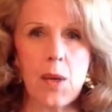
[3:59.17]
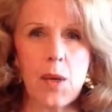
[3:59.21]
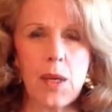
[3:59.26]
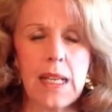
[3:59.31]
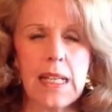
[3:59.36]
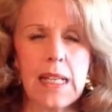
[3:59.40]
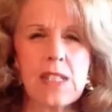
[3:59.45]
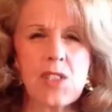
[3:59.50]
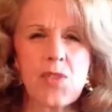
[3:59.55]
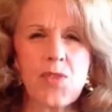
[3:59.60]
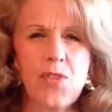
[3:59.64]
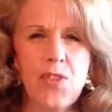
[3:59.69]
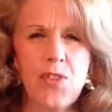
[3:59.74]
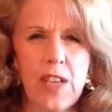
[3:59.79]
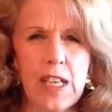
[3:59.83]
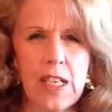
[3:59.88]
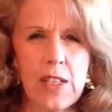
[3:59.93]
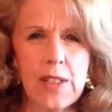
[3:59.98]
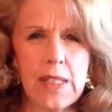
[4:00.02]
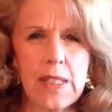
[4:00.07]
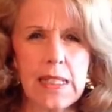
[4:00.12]
It's
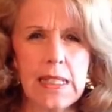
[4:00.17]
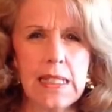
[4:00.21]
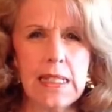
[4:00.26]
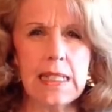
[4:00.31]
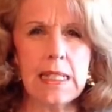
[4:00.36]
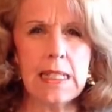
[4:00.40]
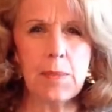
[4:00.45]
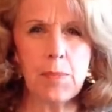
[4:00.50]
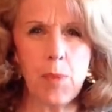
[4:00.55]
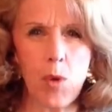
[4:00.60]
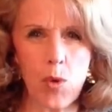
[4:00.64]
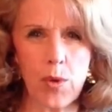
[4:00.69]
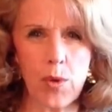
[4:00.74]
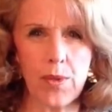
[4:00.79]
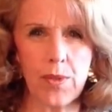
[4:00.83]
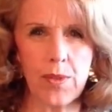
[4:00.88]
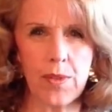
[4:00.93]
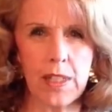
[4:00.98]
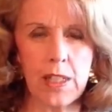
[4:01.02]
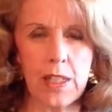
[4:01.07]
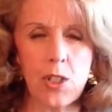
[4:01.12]
very
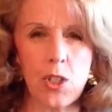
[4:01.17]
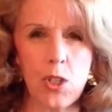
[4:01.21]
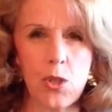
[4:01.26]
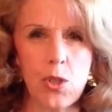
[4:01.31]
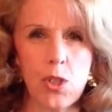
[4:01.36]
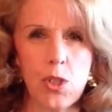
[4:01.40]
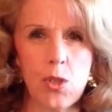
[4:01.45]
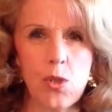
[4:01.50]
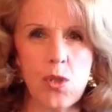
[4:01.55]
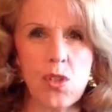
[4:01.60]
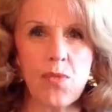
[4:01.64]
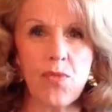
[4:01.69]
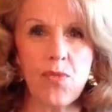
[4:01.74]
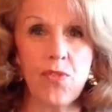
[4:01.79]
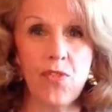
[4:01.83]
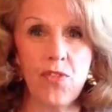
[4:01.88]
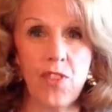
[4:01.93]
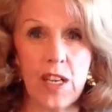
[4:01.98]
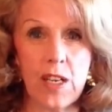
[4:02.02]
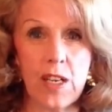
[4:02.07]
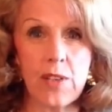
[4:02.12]
important that you use
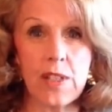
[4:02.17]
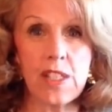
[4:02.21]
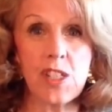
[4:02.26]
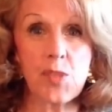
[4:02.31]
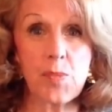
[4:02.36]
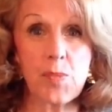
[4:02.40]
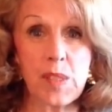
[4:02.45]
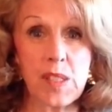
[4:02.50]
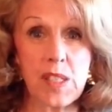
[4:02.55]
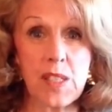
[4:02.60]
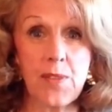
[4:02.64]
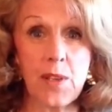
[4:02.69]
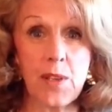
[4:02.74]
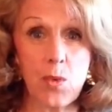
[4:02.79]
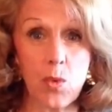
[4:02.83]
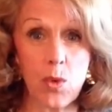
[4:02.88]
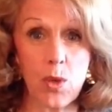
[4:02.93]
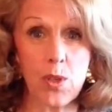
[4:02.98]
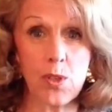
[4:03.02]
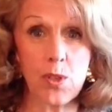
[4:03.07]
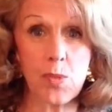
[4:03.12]
very specific
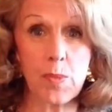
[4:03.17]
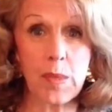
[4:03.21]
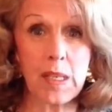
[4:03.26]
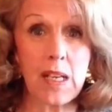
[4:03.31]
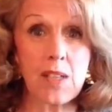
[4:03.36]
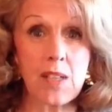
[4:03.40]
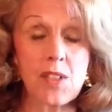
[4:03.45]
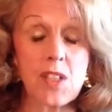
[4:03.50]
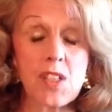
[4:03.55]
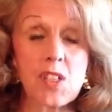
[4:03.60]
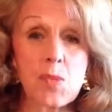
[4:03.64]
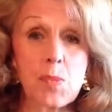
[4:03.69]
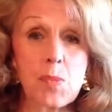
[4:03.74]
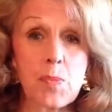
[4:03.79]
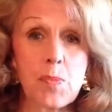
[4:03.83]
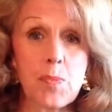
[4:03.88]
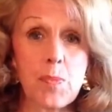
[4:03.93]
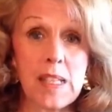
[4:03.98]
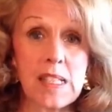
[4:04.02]
words because the